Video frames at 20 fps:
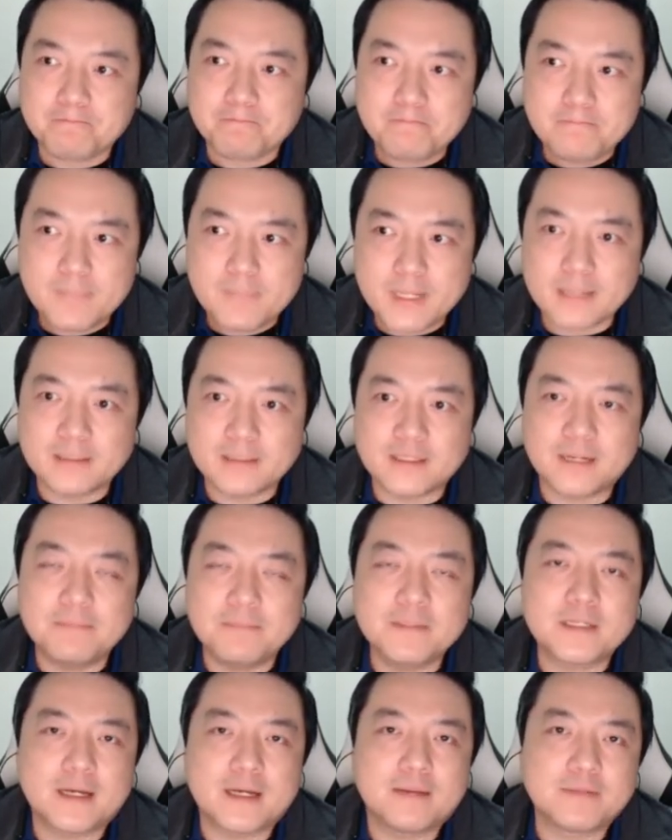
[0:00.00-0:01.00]

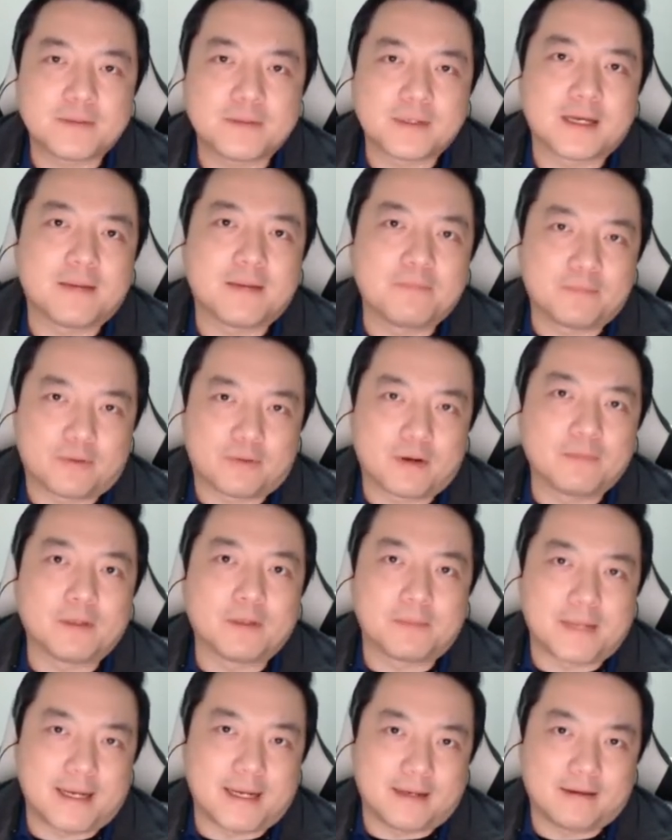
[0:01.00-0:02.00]
sometimes become
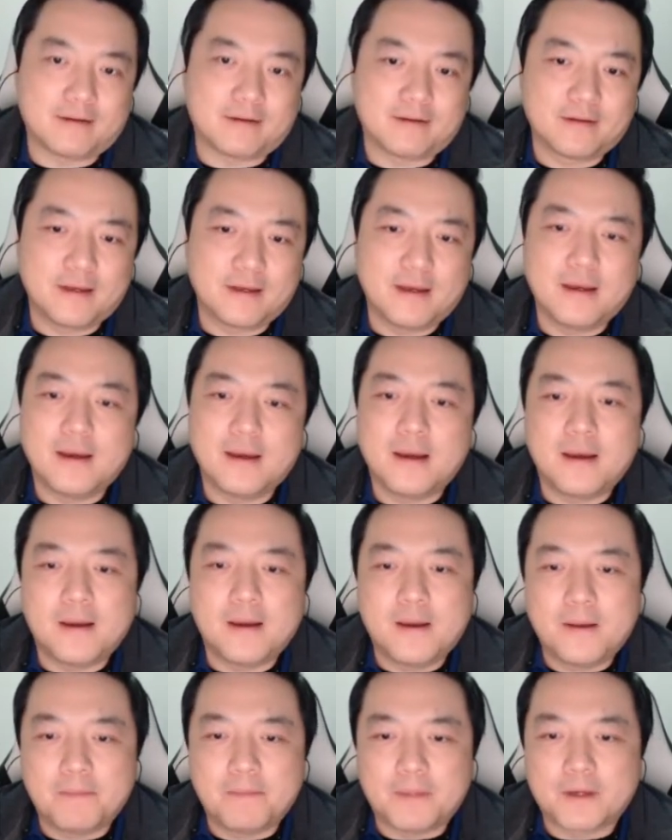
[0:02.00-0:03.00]
problematic,
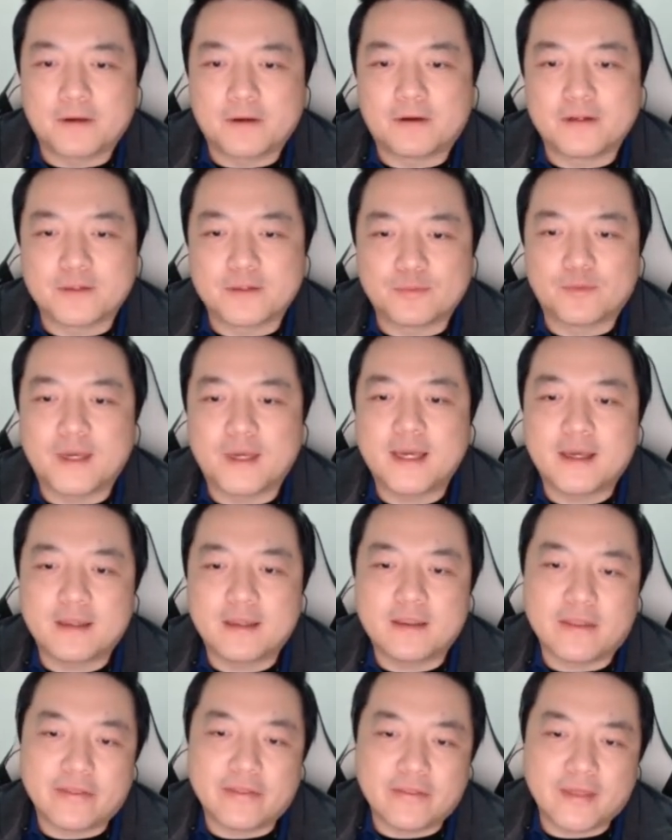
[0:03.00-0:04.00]
because we can
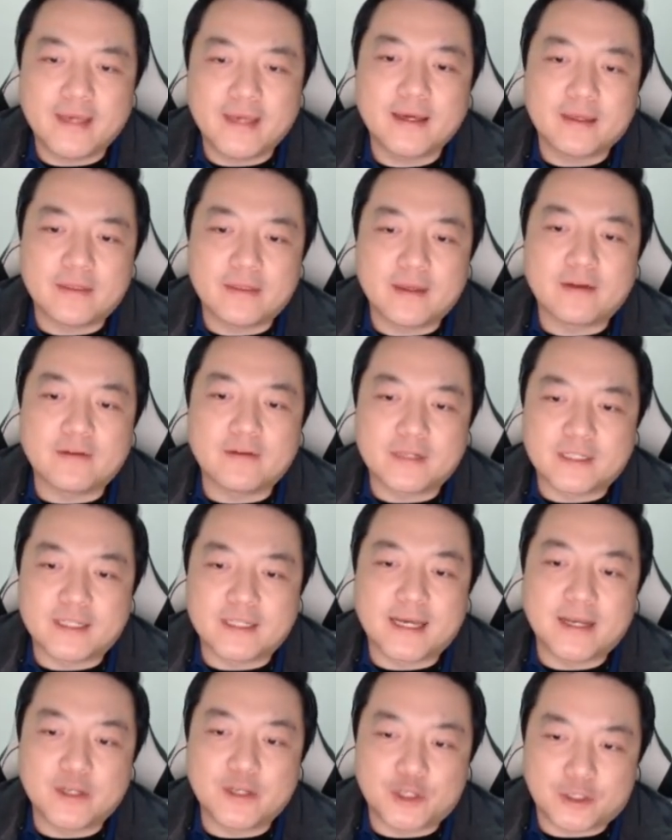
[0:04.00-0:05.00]
think there is
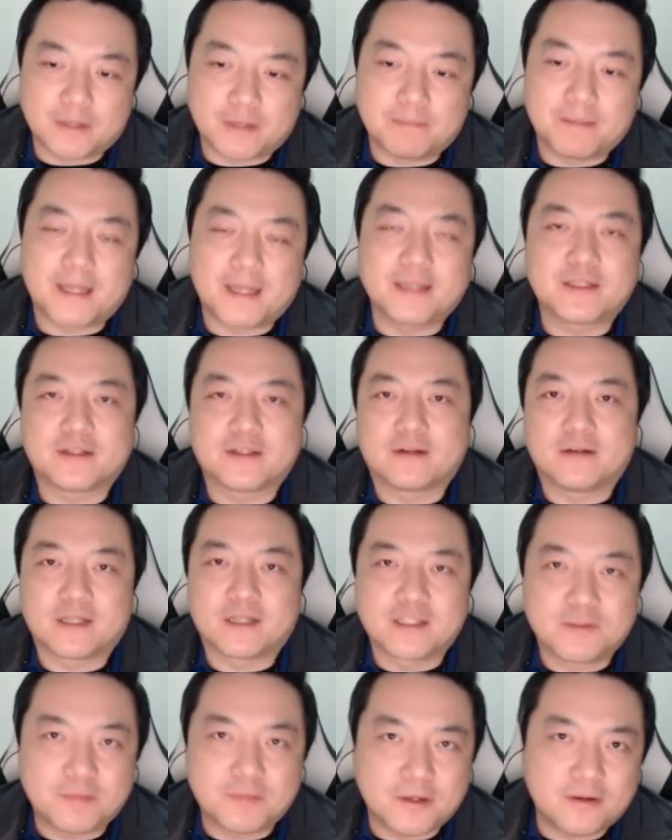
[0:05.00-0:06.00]
danger based on
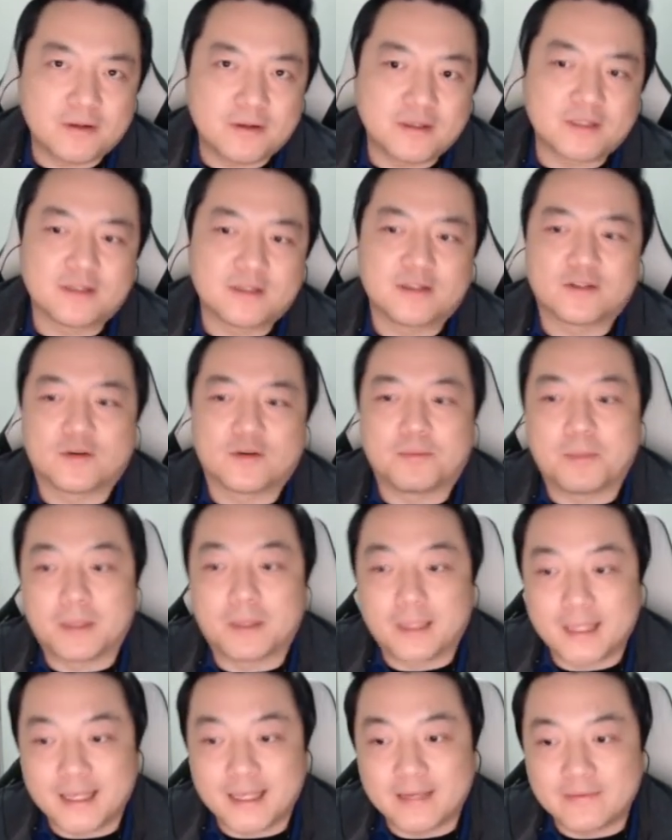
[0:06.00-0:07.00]
experiences or
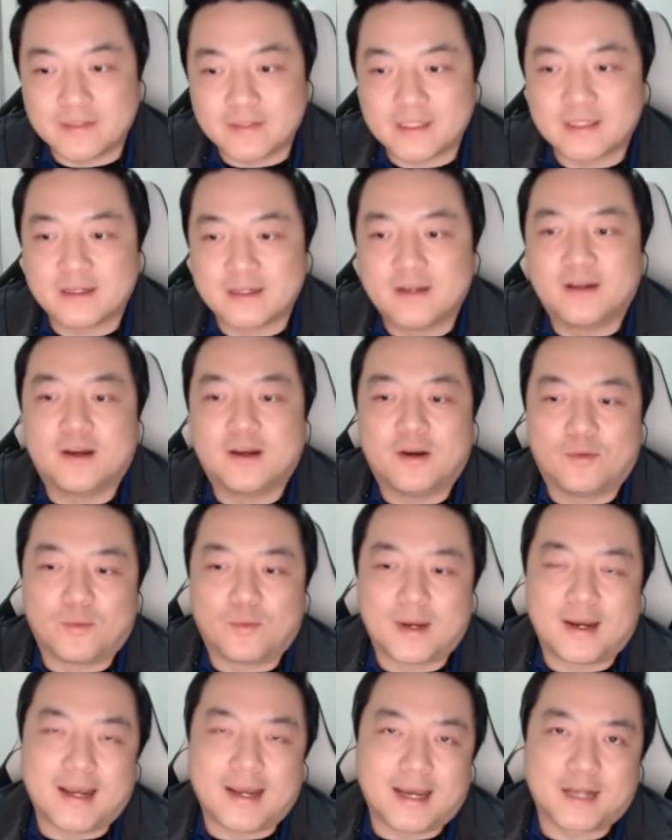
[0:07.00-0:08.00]
beliefs when
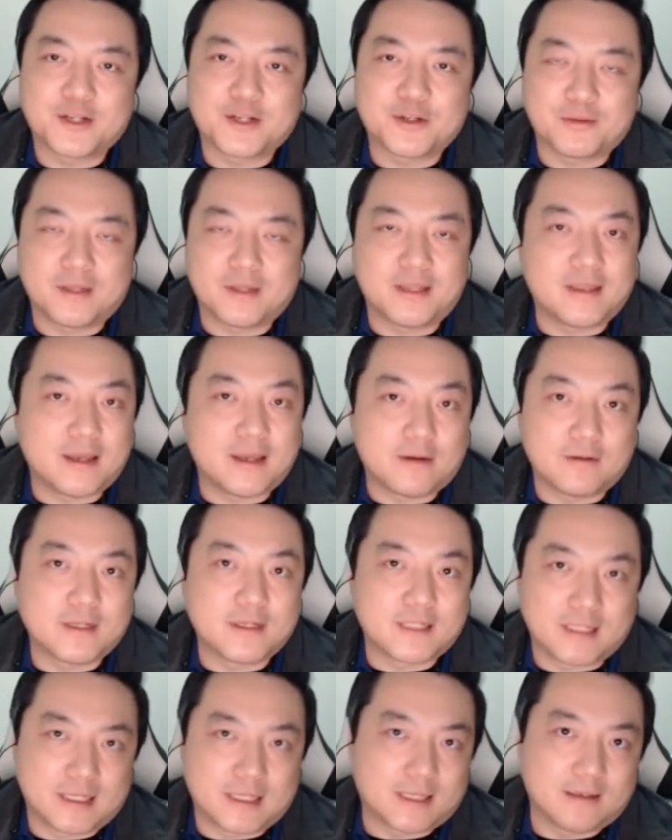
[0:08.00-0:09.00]
actually there is none.